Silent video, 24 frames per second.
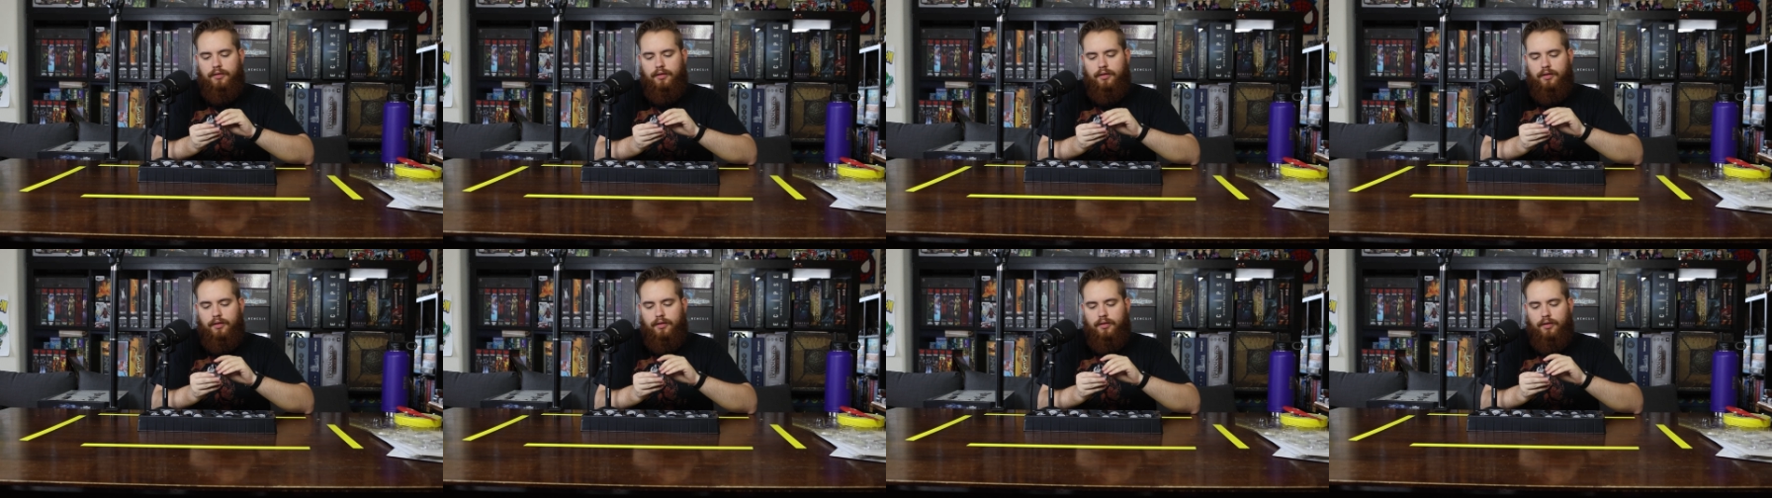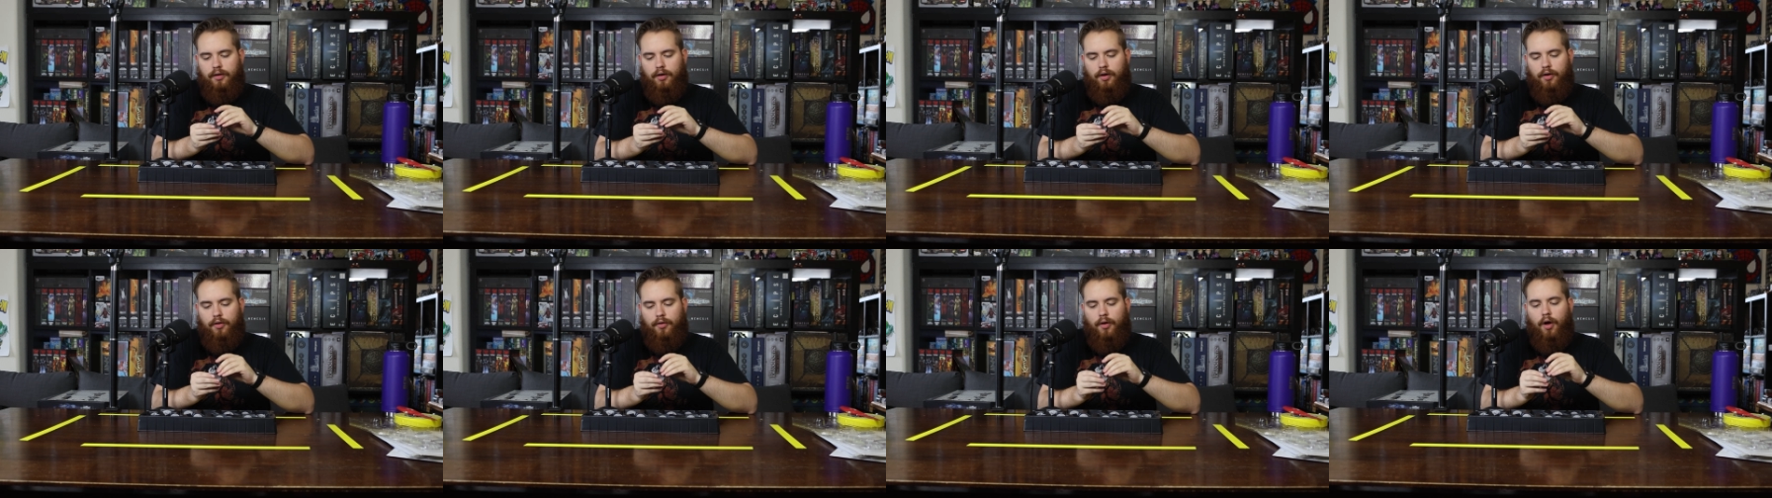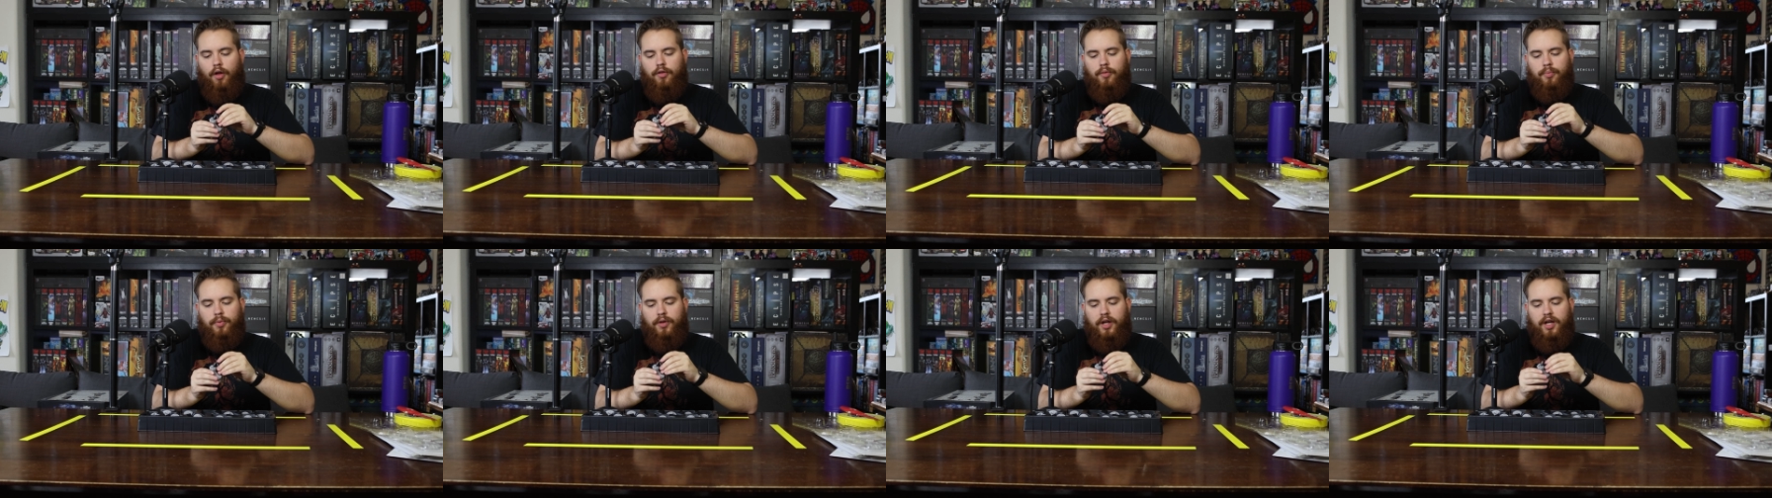the
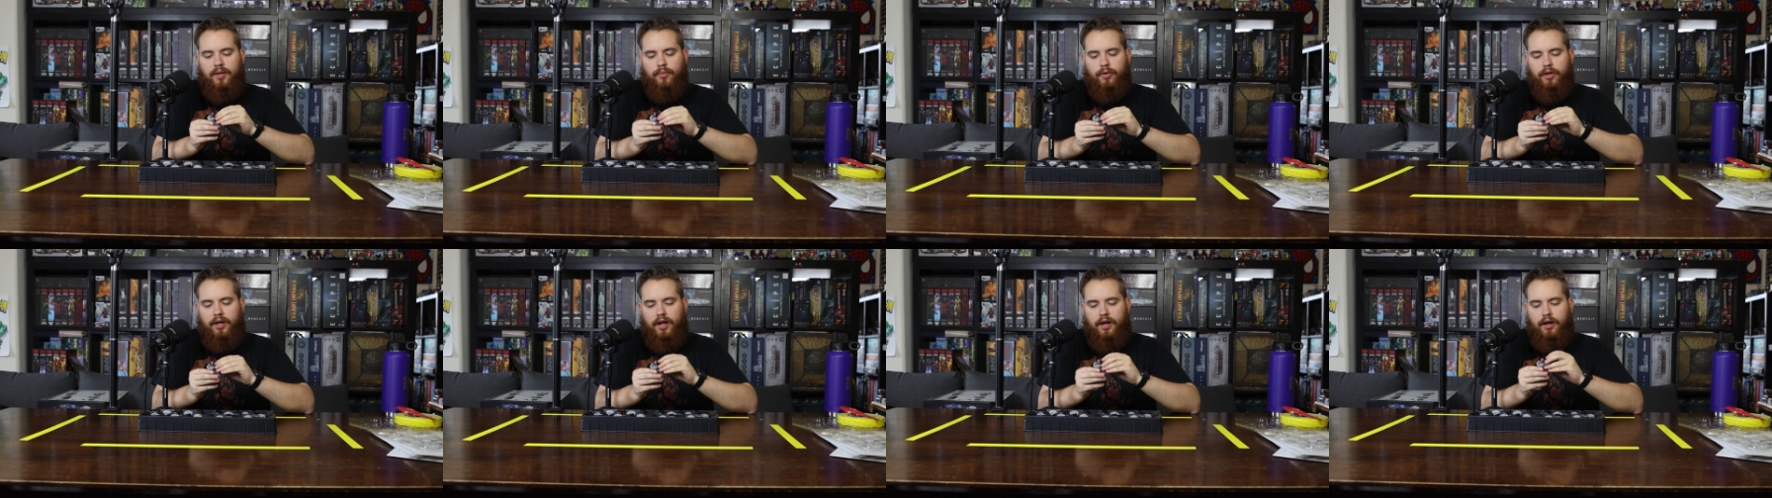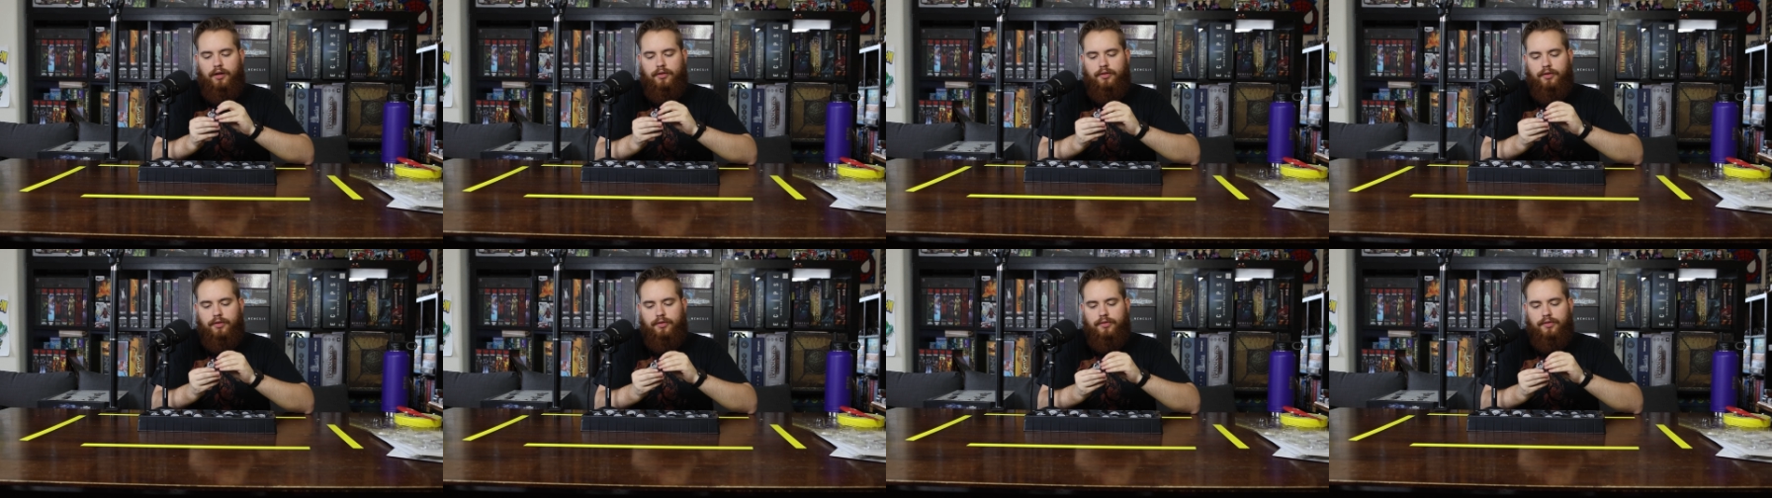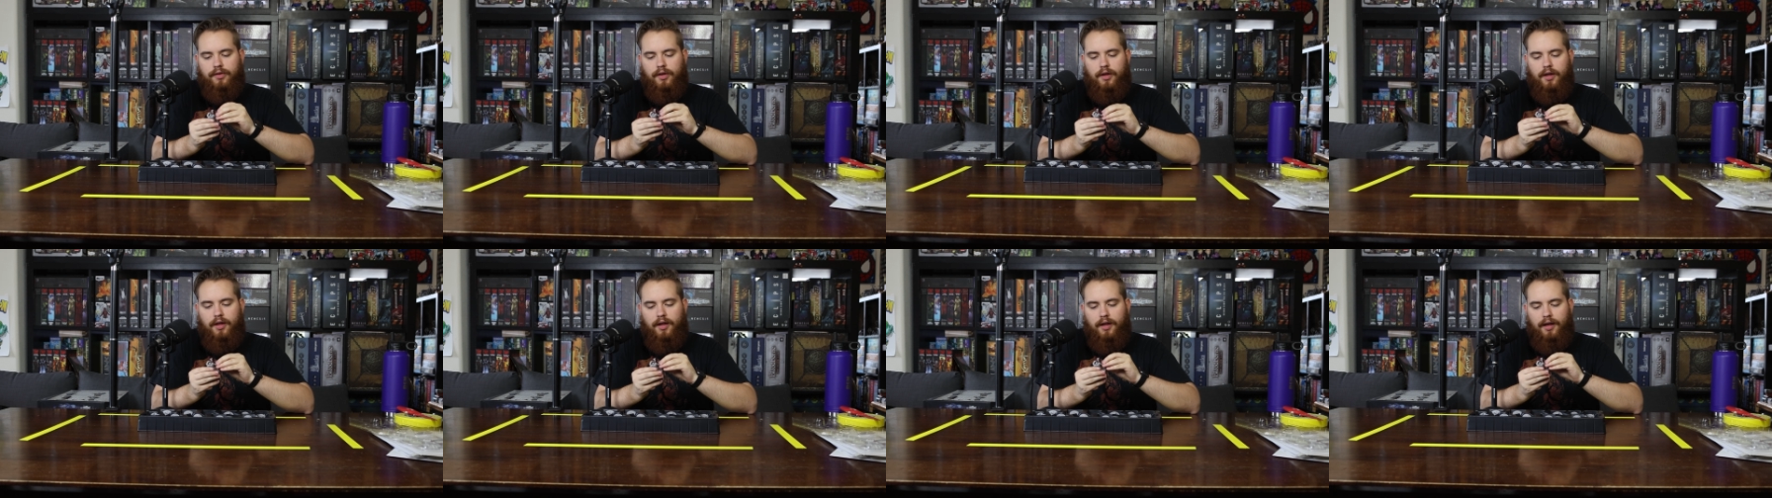all the playable
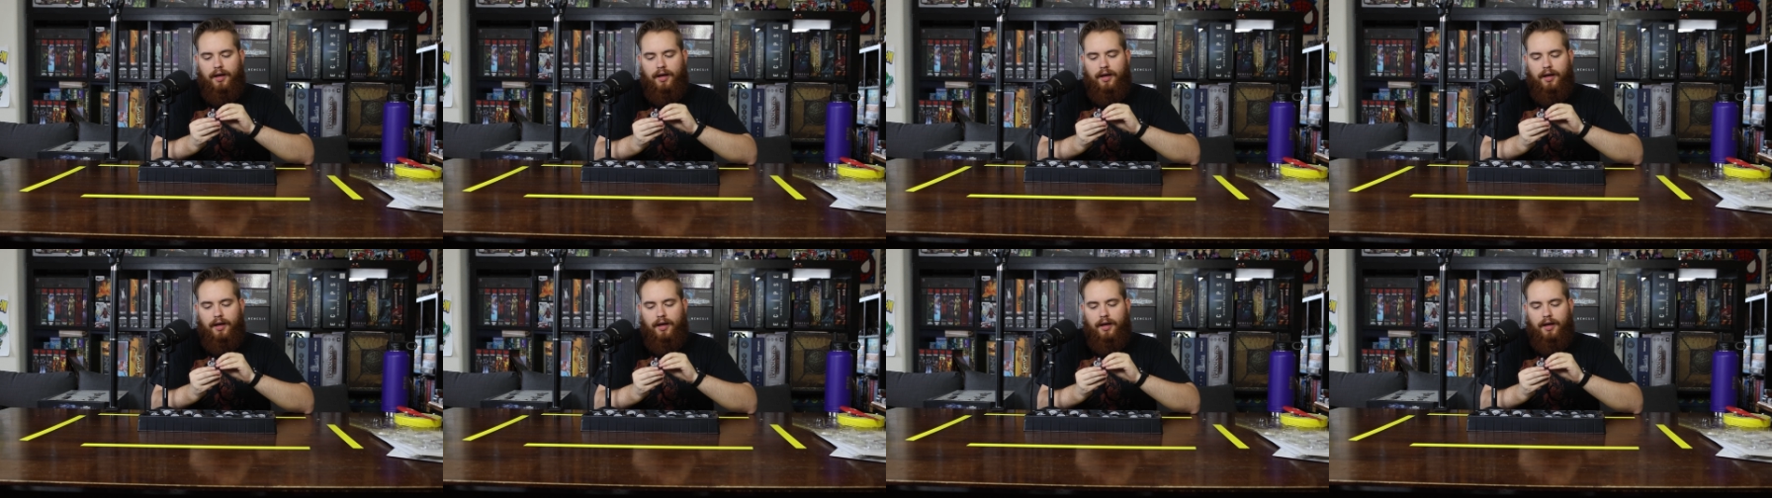characters,